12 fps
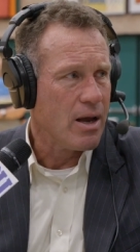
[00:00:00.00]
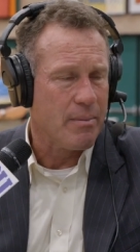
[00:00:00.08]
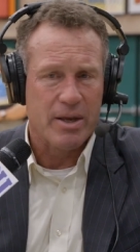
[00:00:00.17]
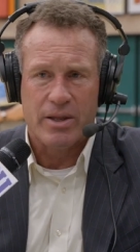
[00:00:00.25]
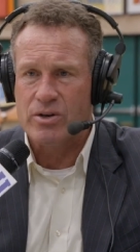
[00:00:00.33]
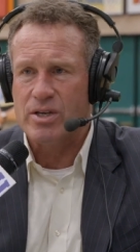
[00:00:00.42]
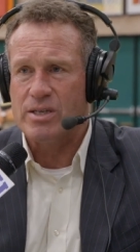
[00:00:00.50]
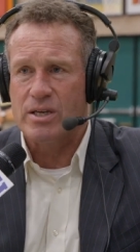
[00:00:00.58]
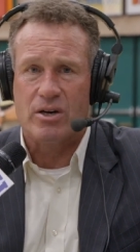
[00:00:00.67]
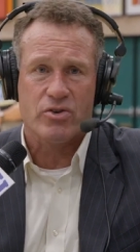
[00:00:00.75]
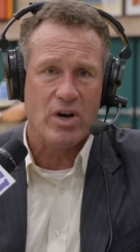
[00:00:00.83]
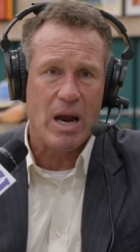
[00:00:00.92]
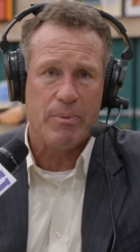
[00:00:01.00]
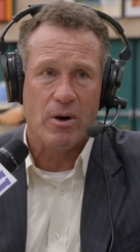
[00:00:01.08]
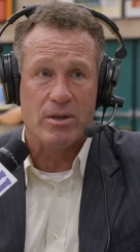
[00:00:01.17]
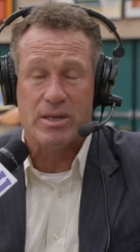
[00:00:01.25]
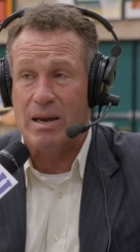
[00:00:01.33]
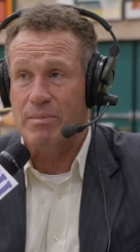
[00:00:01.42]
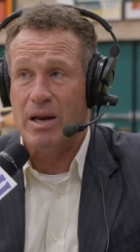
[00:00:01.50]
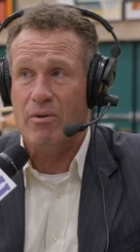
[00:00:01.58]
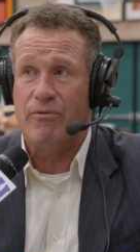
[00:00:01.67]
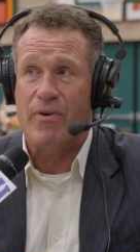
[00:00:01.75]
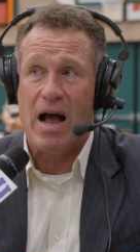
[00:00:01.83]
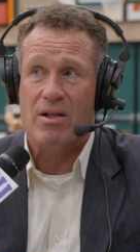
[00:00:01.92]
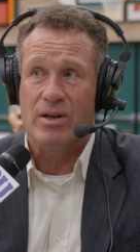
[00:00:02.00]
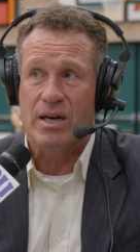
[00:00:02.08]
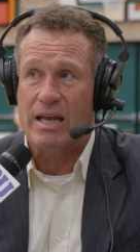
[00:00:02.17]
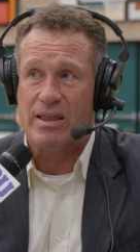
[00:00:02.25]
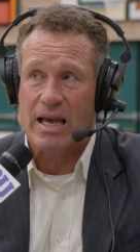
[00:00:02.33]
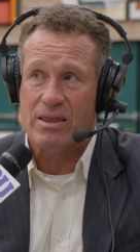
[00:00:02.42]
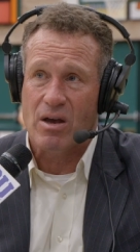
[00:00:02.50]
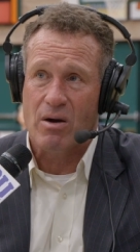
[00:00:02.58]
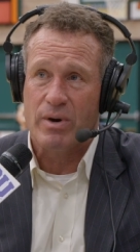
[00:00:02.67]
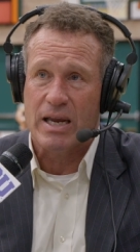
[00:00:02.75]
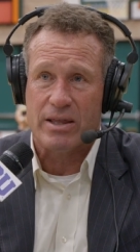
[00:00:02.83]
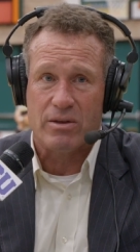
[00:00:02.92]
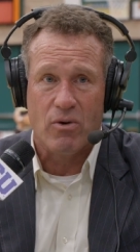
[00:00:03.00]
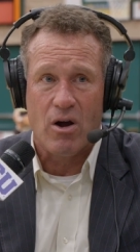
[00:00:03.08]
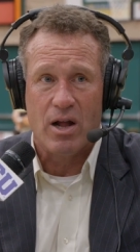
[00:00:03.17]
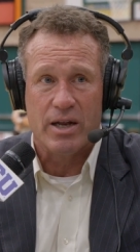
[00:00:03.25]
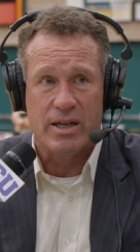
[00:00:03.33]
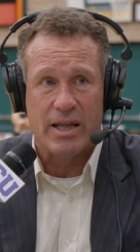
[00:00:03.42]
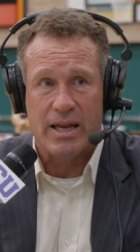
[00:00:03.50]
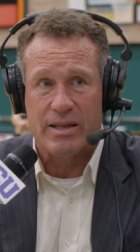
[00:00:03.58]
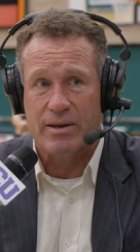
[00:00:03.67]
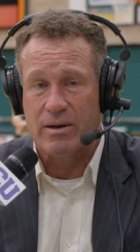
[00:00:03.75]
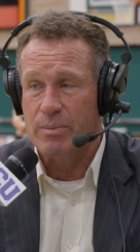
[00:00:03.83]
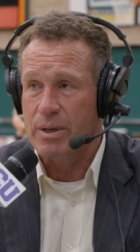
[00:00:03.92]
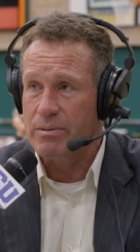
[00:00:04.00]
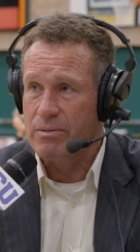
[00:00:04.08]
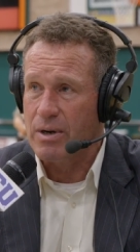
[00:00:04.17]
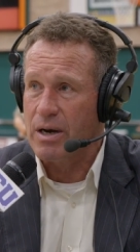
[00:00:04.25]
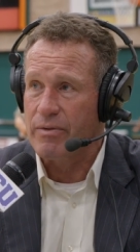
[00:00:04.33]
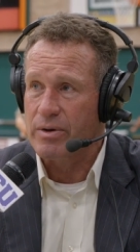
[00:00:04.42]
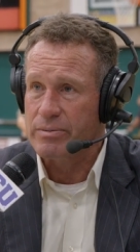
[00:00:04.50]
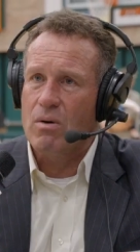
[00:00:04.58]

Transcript: I mean, they're just in there trapping all the time, and they were fouling. And I, I, thought we got the raw end of that deal, but whatever.